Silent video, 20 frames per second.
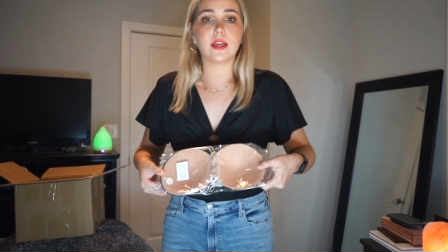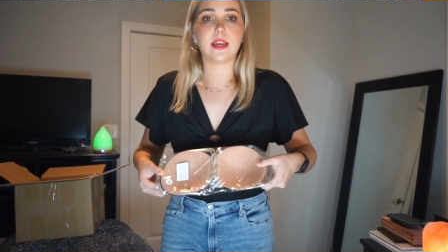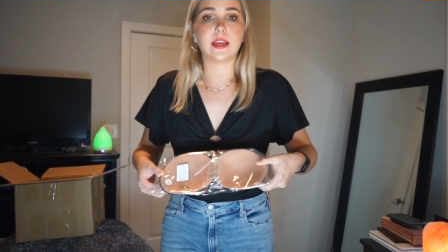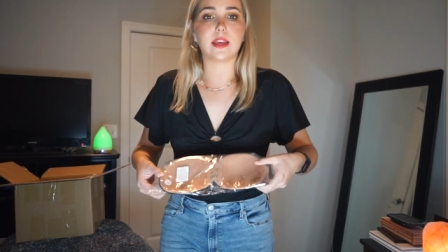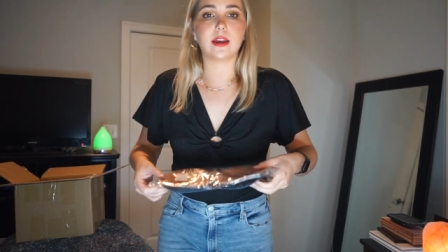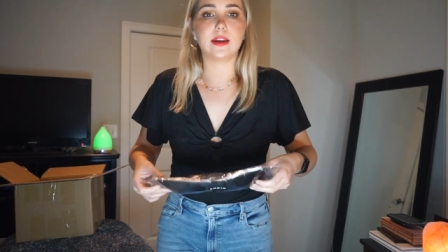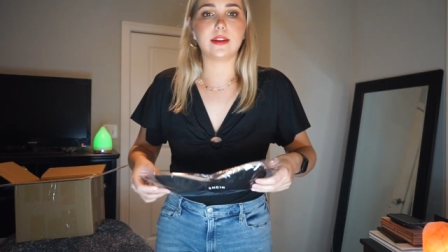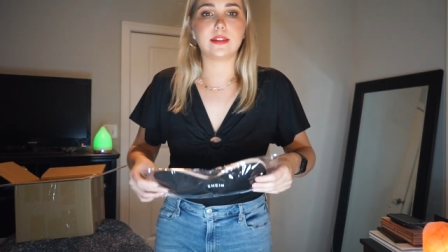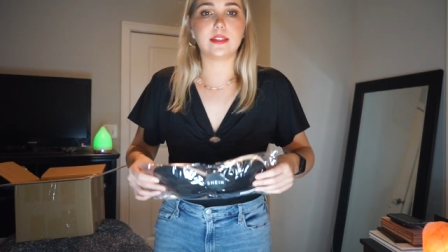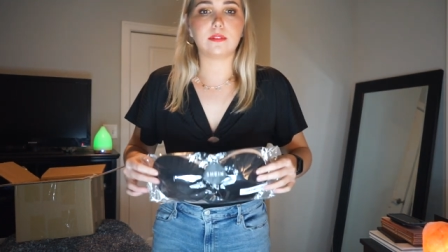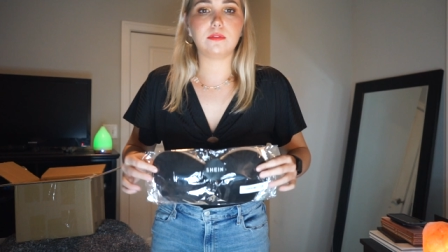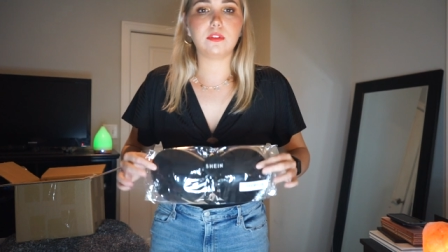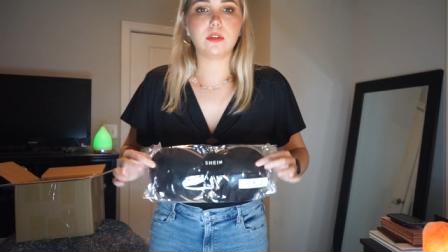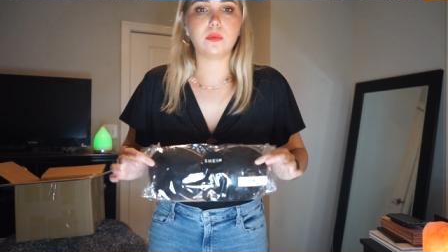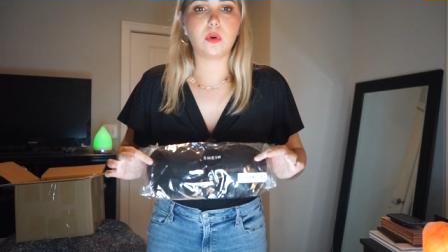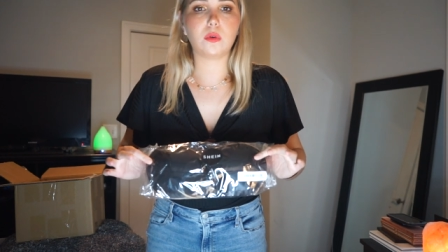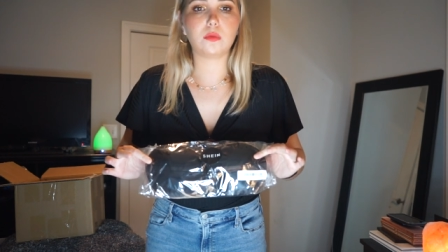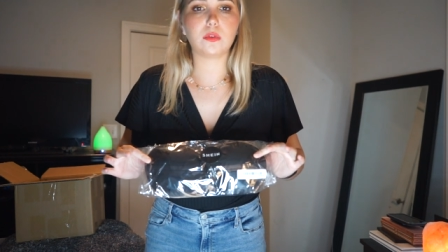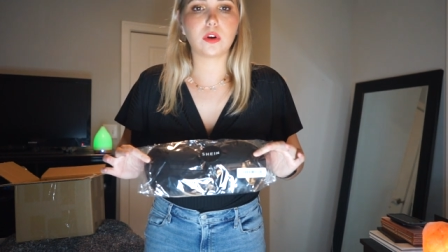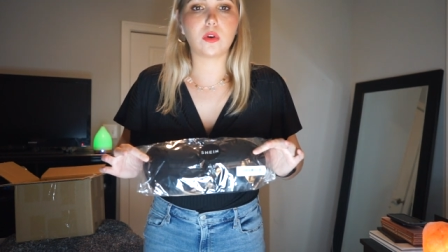Like, I
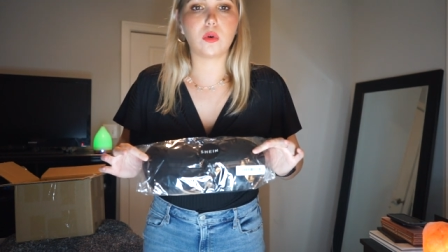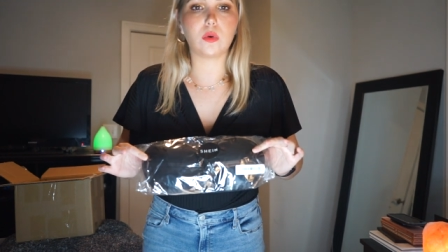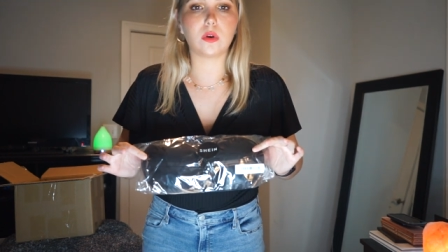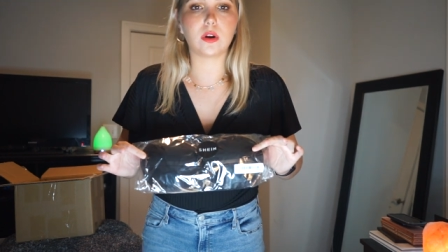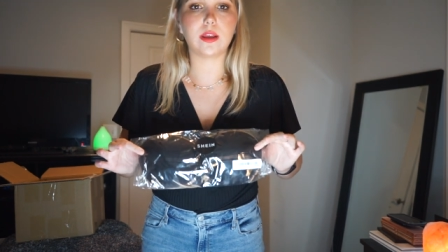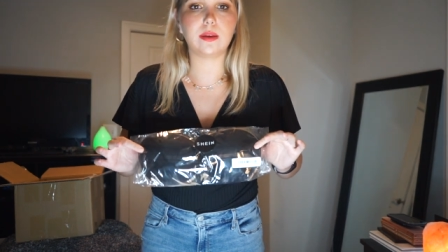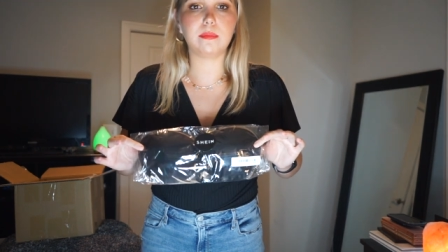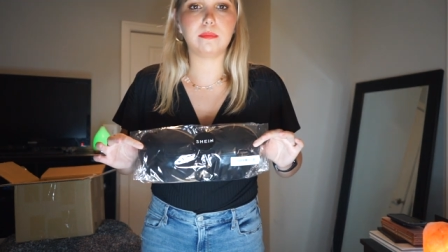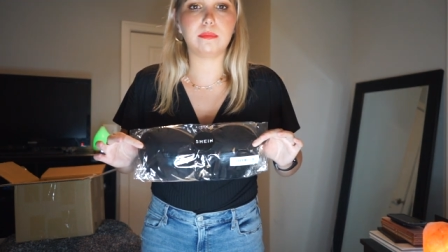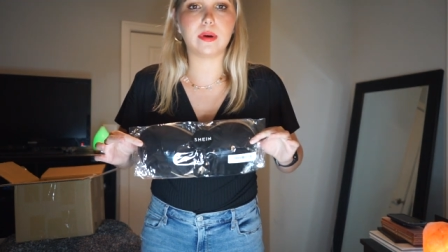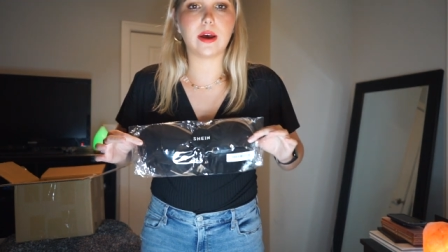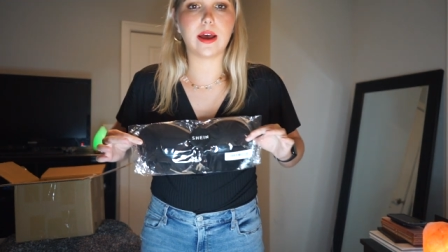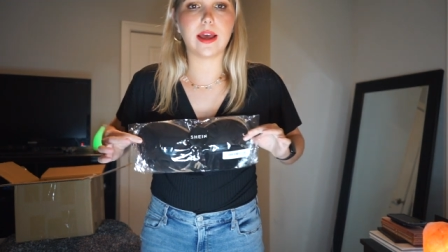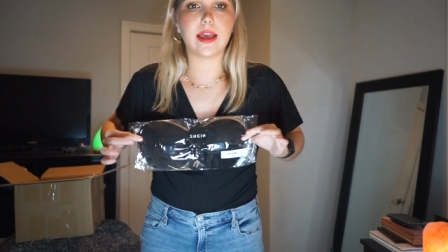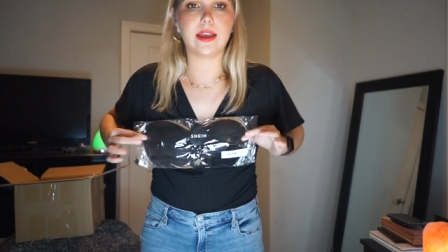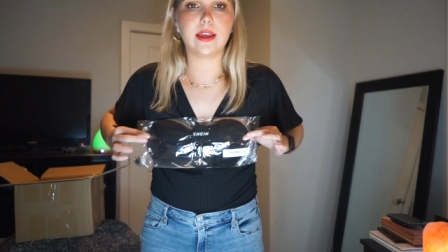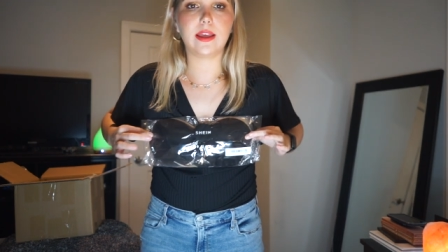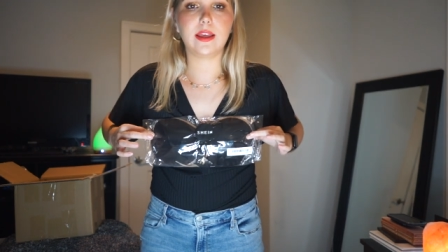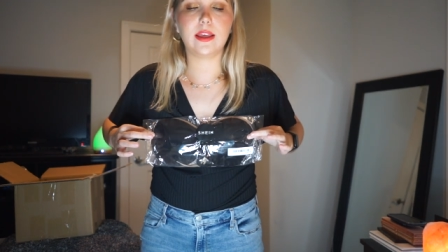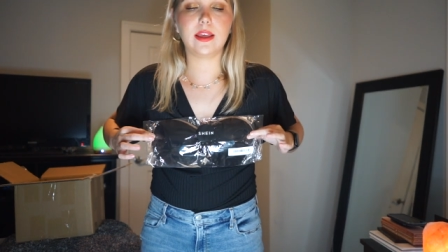definitely won't record it,
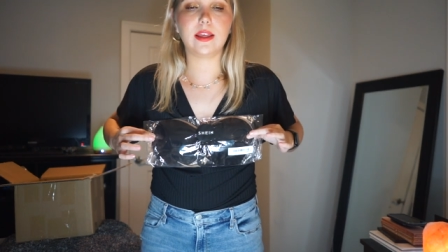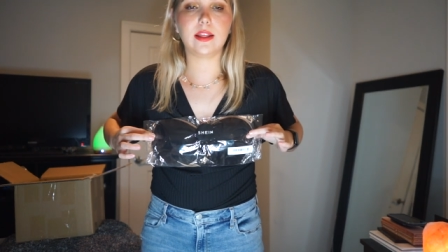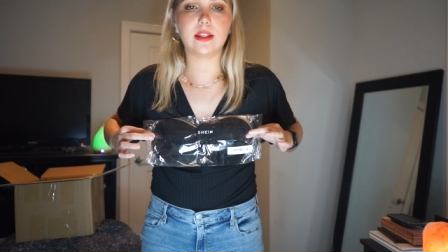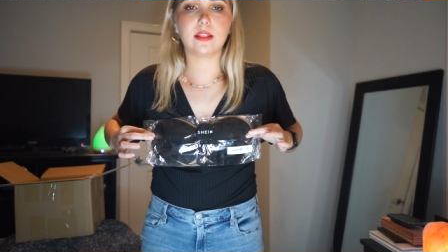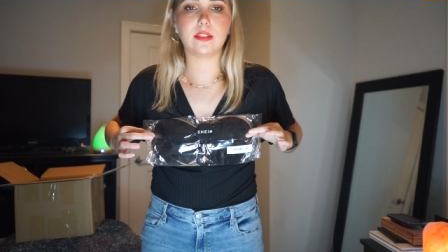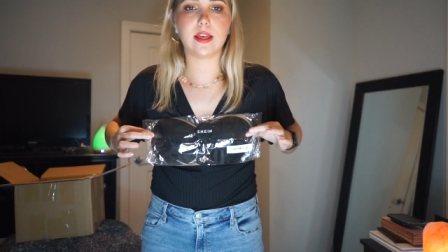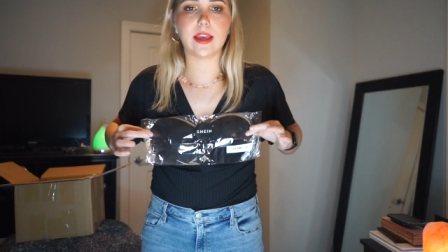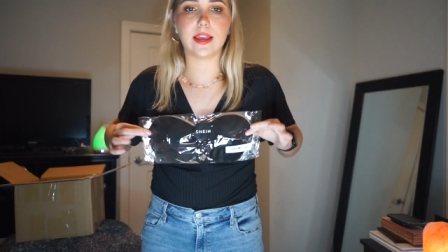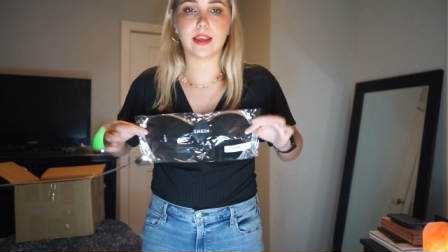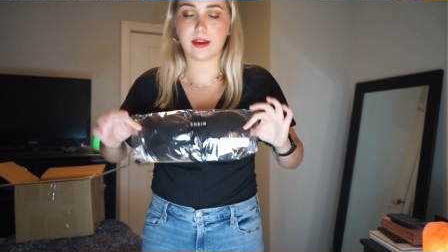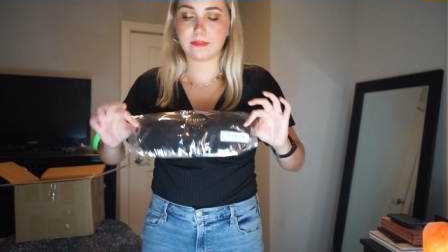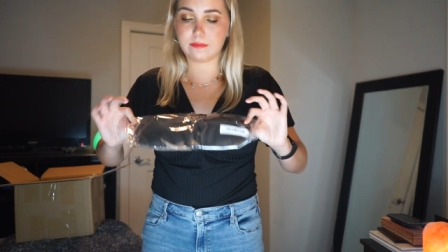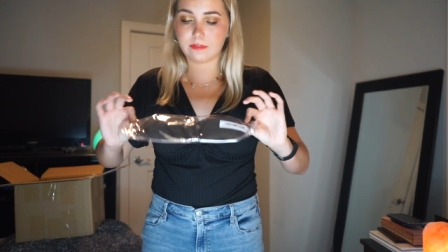but like,